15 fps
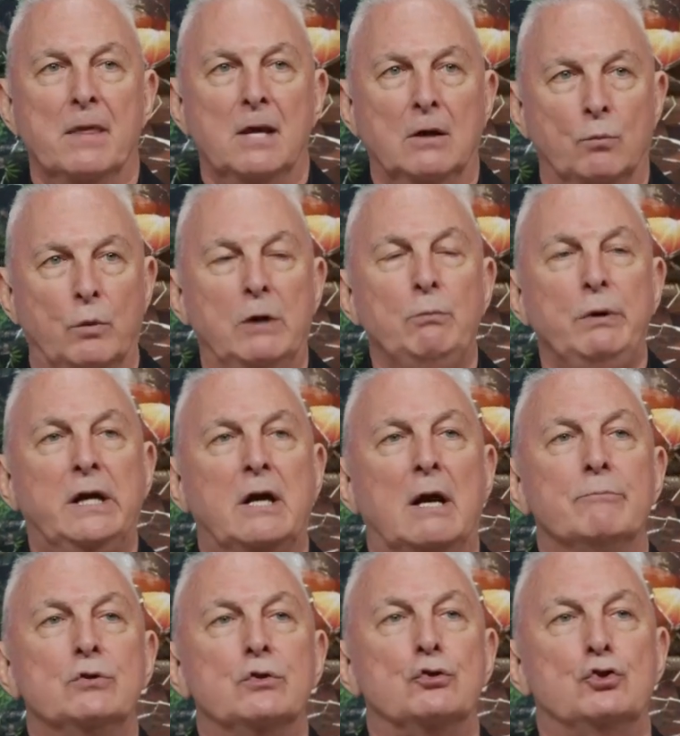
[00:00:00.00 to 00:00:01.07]
When we come
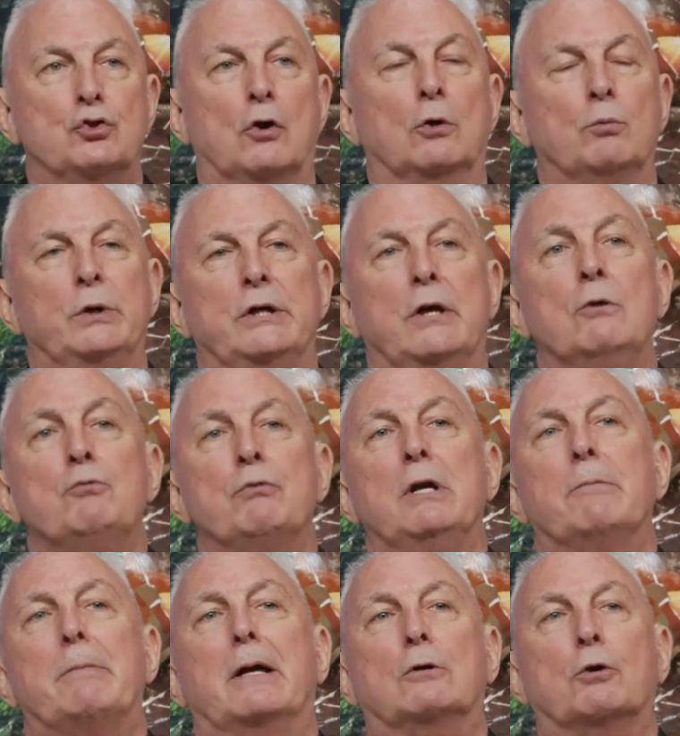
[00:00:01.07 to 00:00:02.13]
to John, we don't read
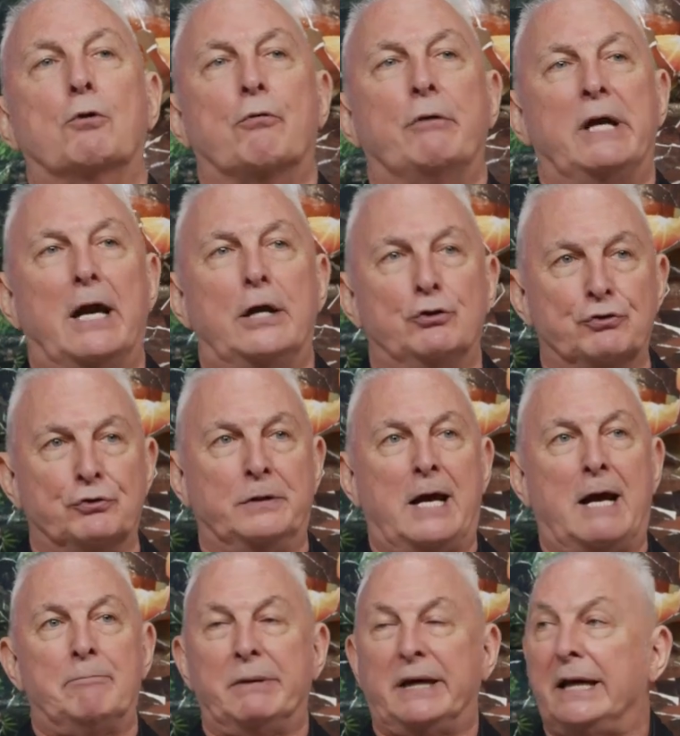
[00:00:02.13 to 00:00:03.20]
about creation
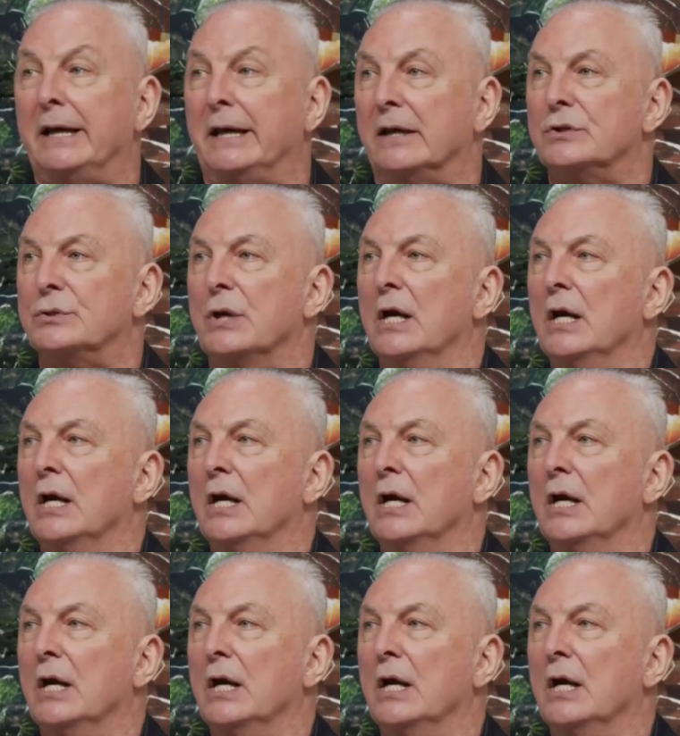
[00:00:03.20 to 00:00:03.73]
and beginnings.